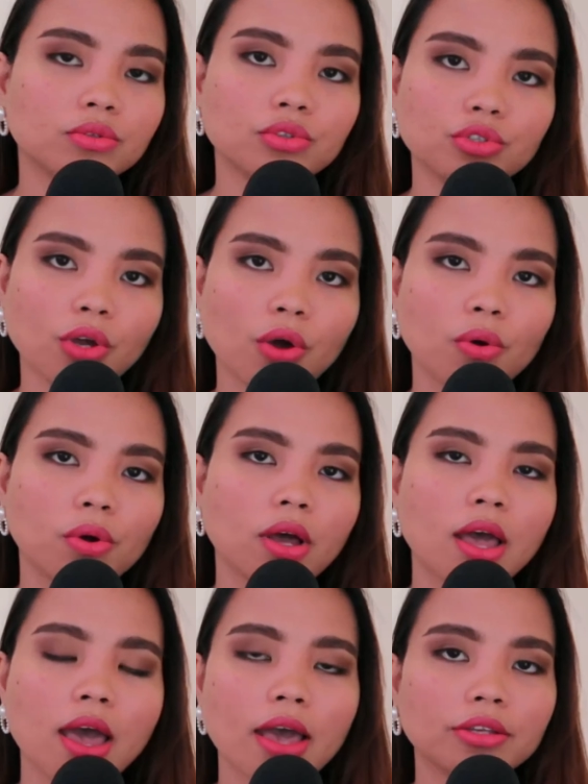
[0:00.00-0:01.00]
So,
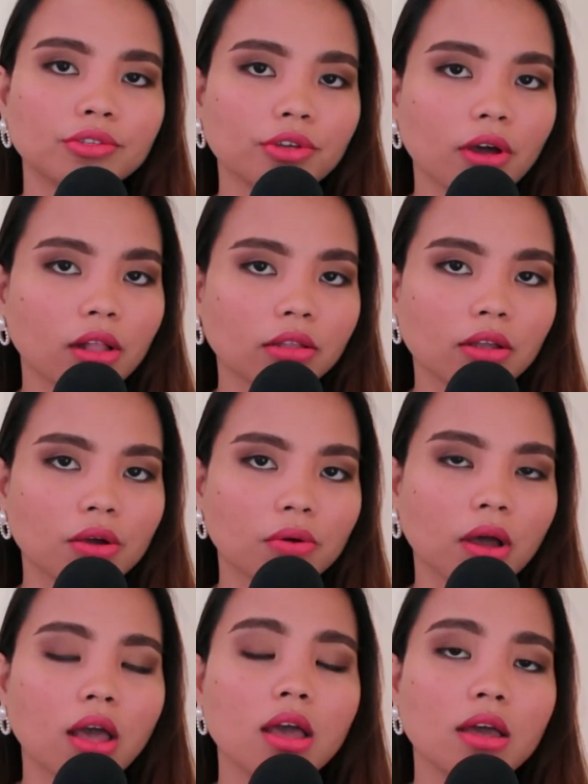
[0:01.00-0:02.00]
as you all
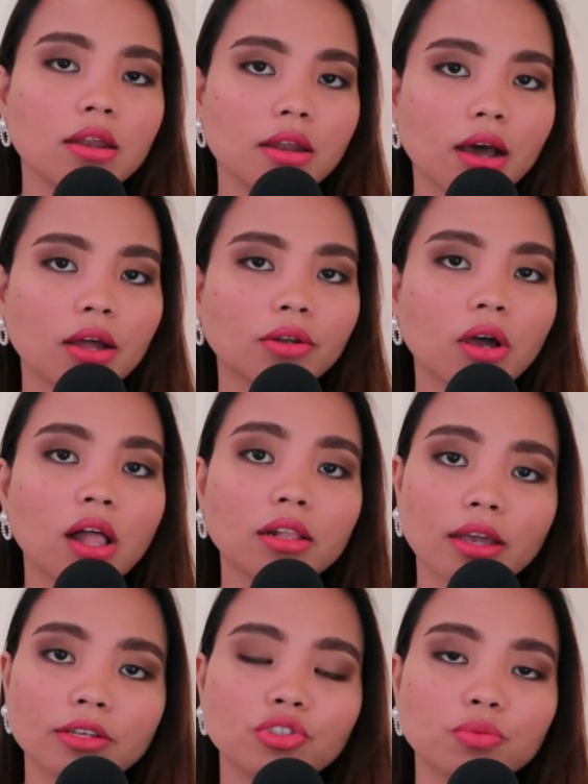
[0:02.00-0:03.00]
know, not all
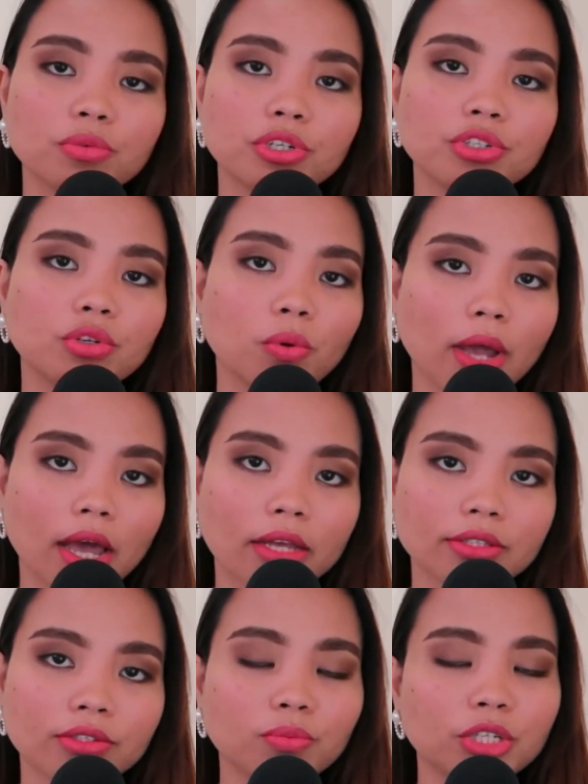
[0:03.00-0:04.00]
customers who
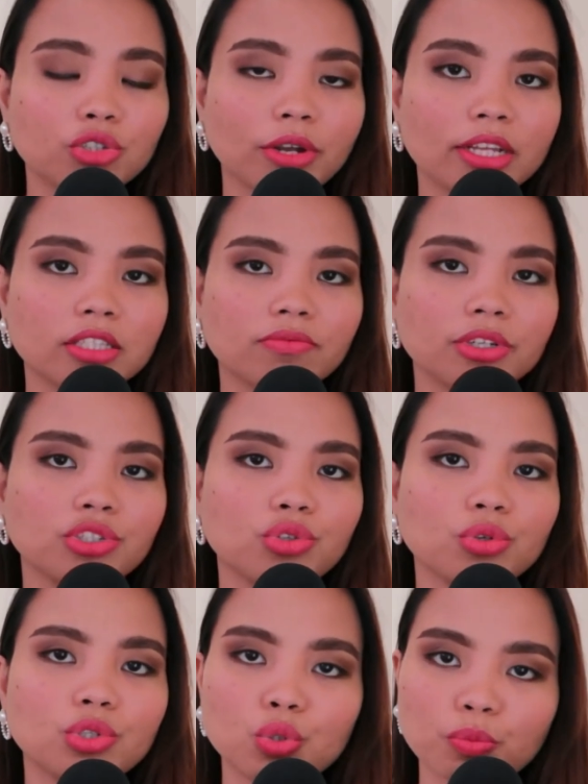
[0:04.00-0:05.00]
ask to be transferred to
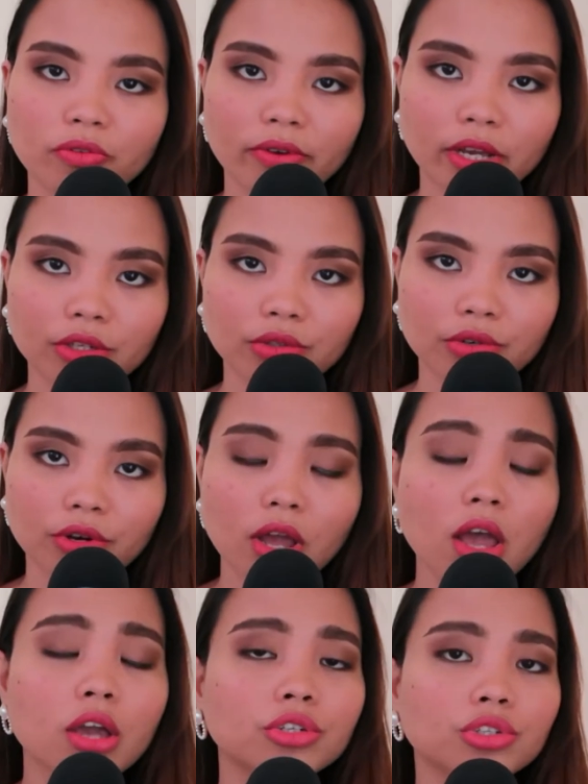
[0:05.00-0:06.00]
a supervisor
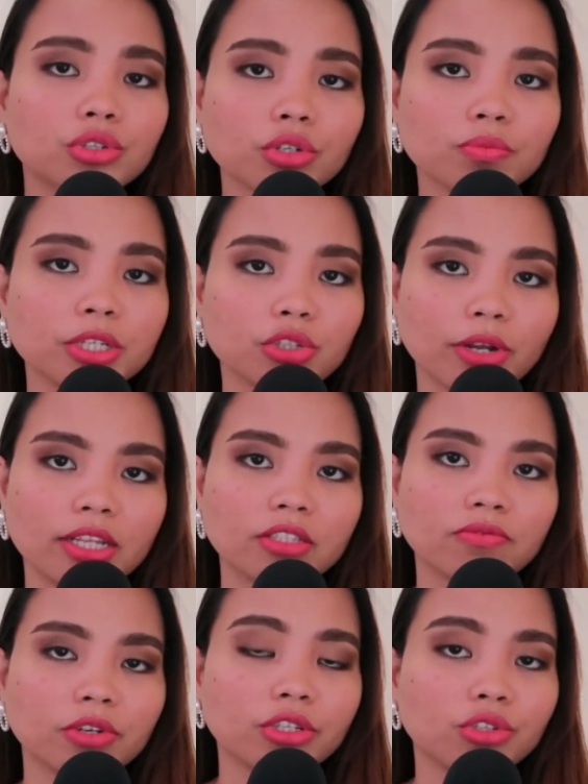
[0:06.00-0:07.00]
should be
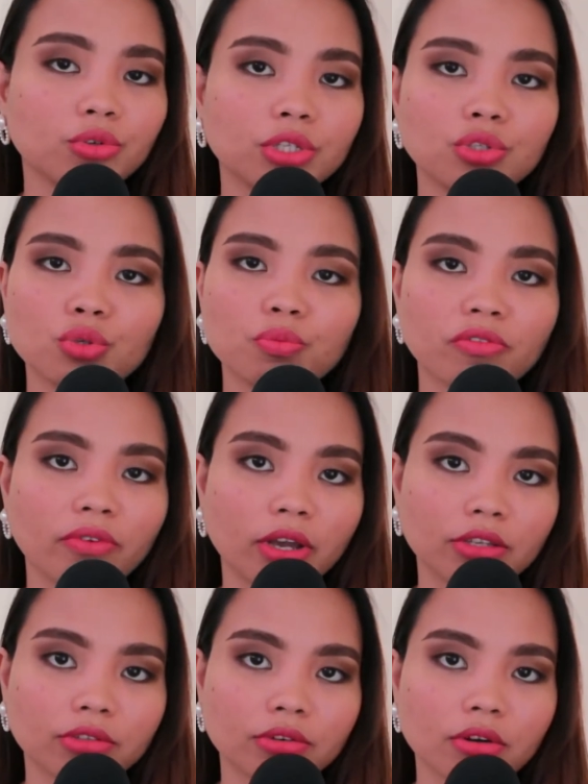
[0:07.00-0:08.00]
transferred to a
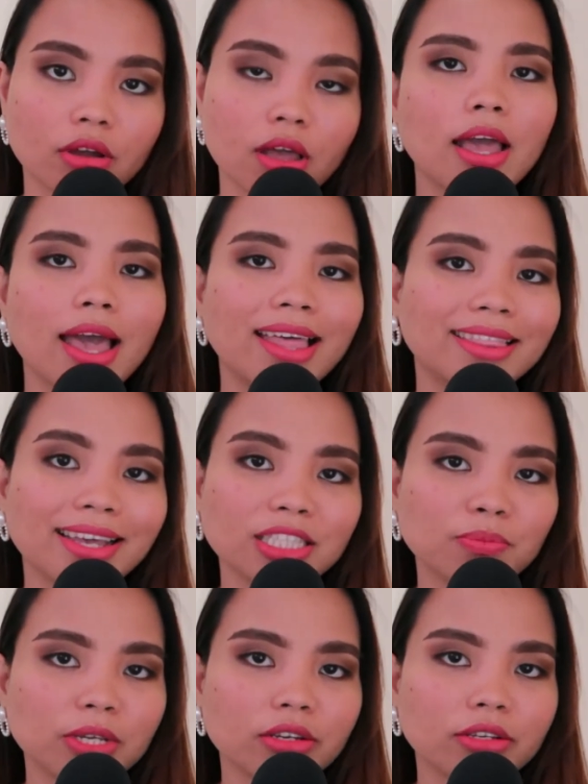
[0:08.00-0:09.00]
supervisor. And
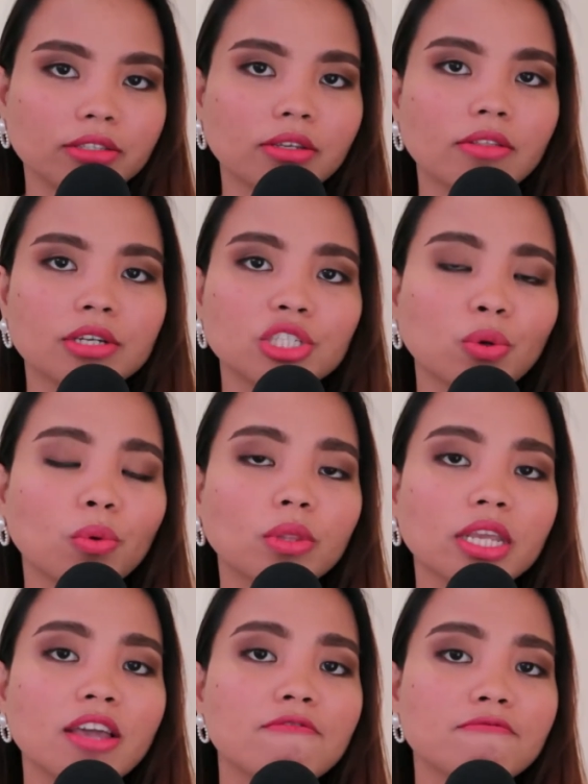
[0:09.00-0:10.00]
that's because there's
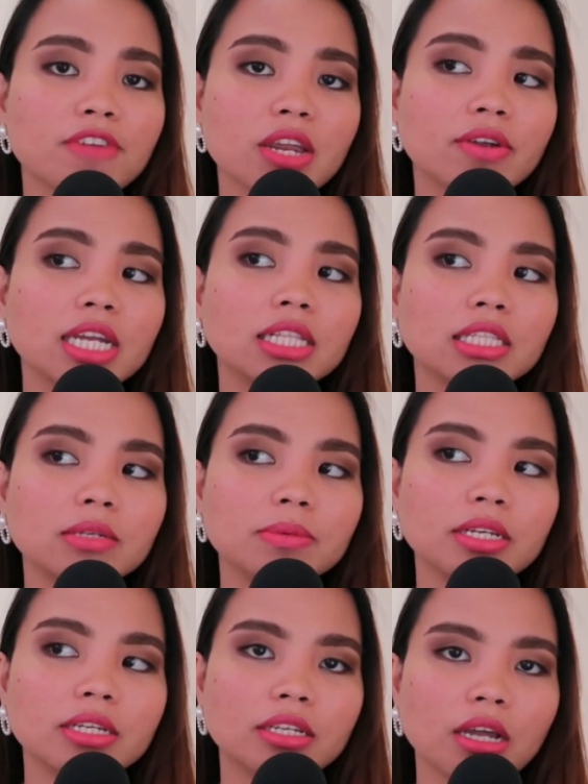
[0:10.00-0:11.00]
only a very
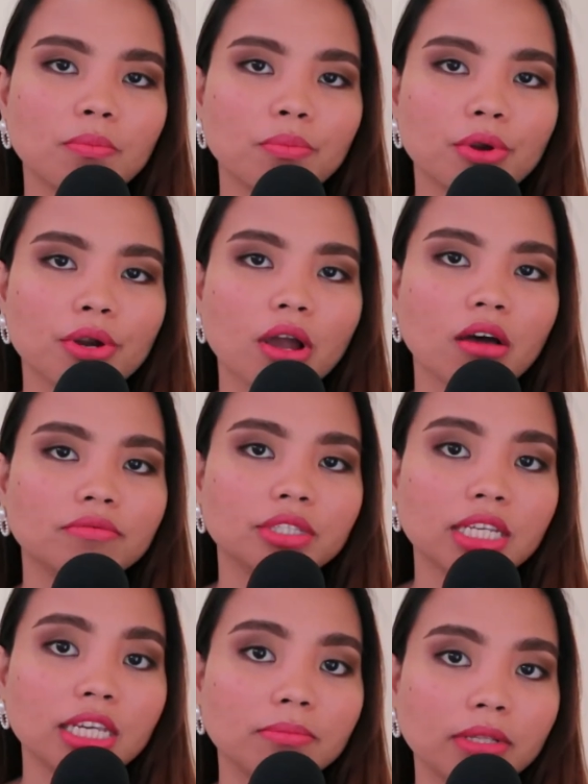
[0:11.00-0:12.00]
limited number of
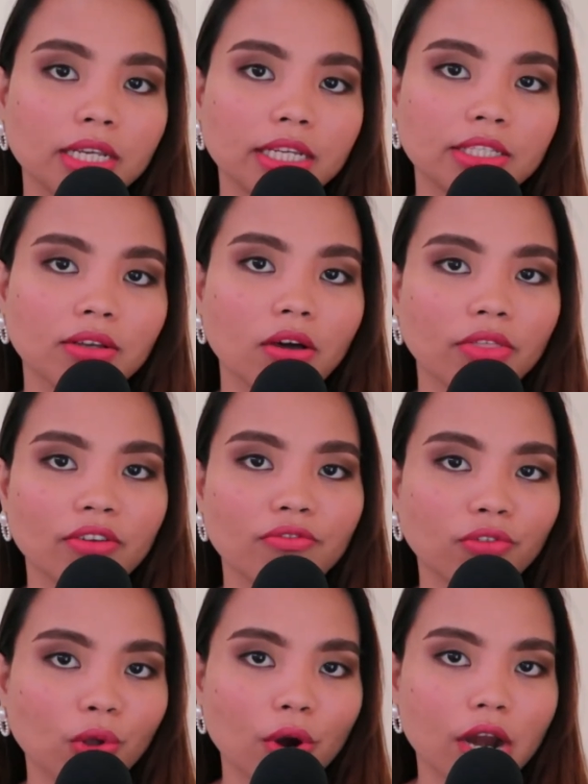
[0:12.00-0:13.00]
team leads on the
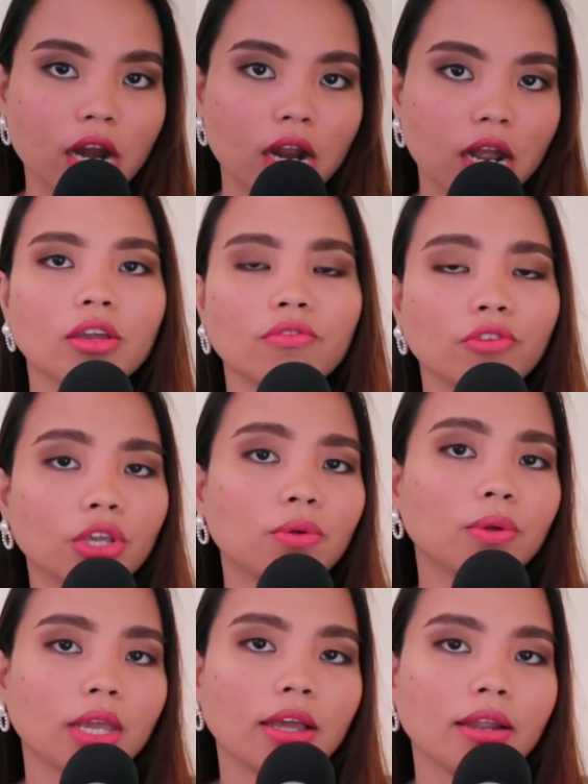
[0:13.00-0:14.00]
floor. If
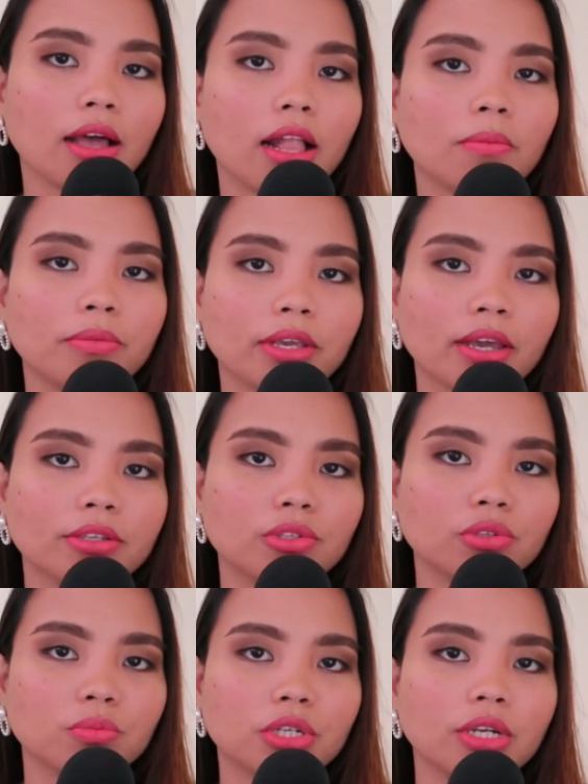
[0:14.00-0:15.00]
you can help the
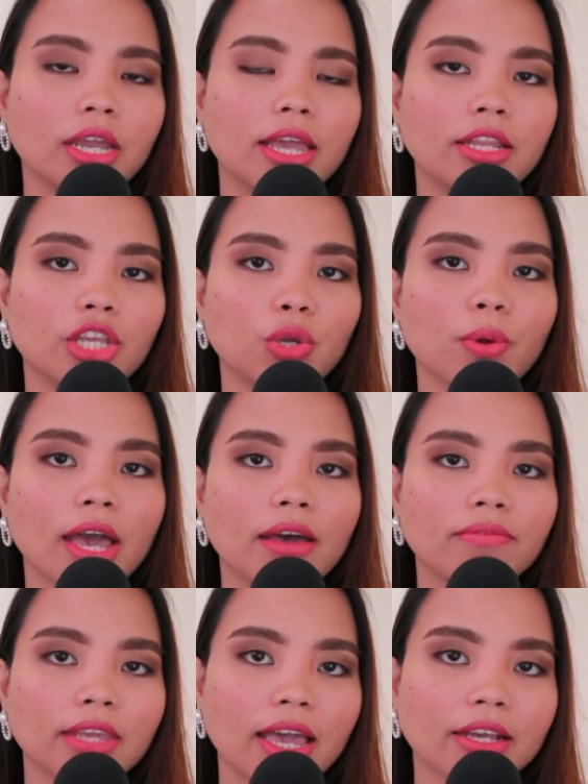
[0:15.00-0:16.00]
customer and you
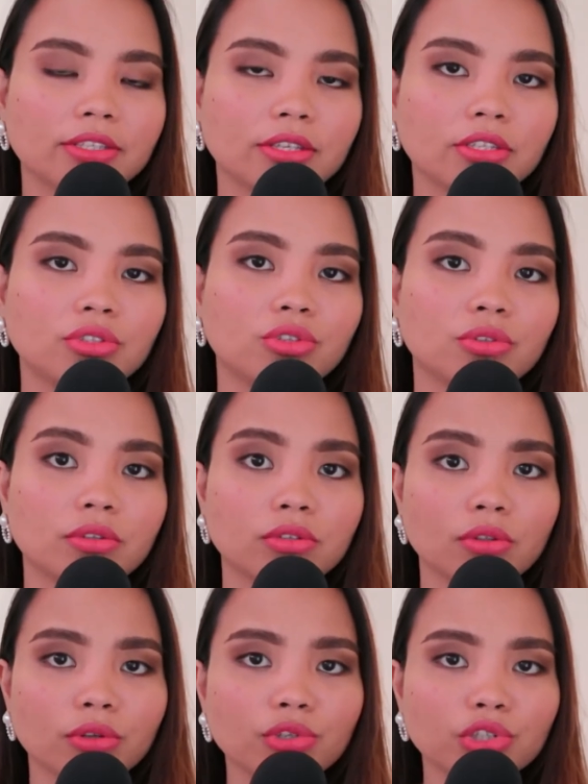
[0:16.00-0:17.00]
have the access to the
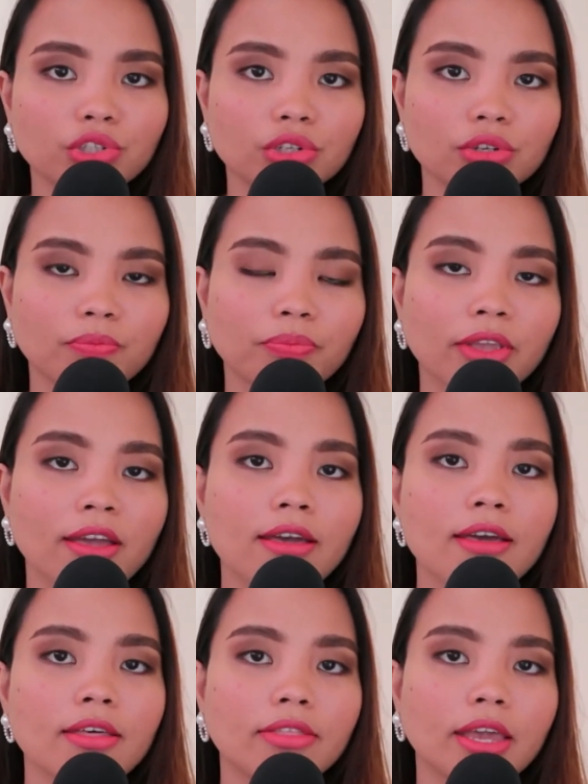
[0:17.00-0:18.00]
solution,
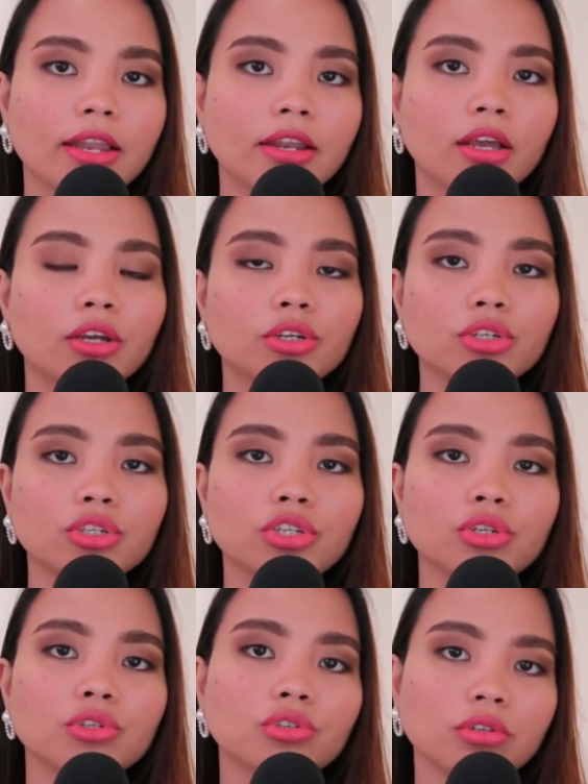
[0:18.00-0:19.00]
then
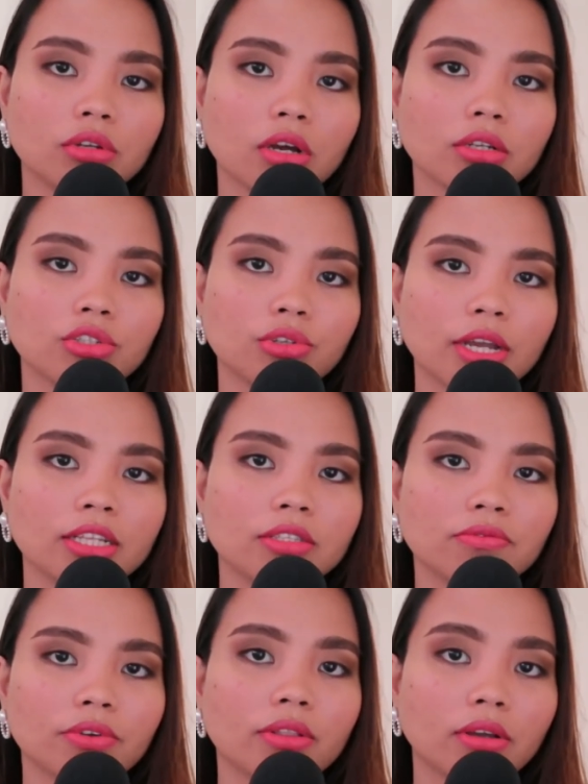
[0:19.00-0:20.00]
you should not
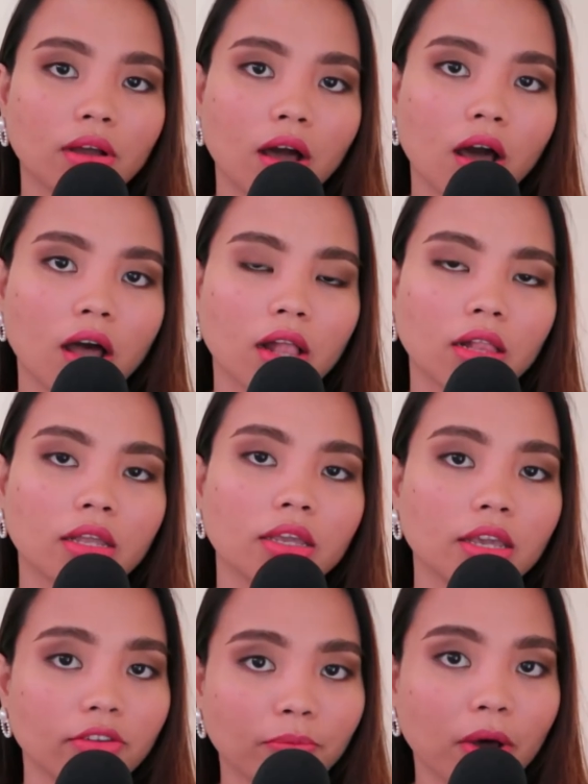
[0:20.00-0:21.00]
transfer the call
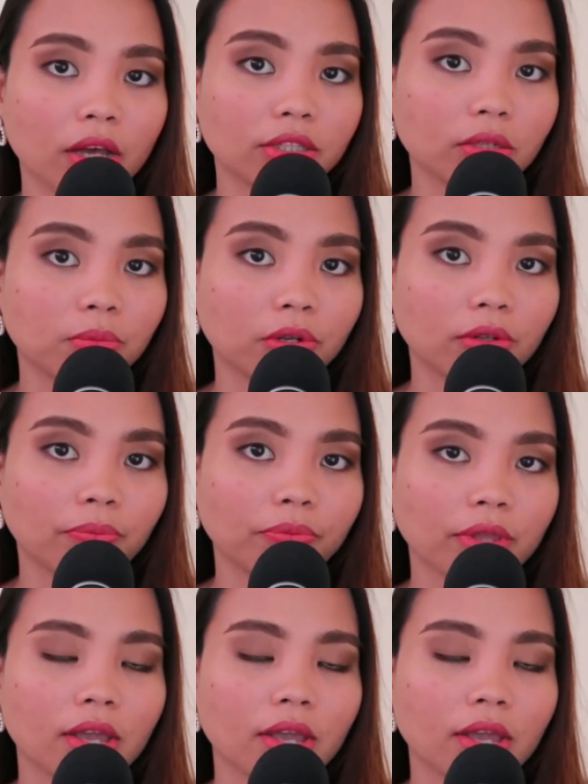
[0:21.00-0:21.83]
if possible.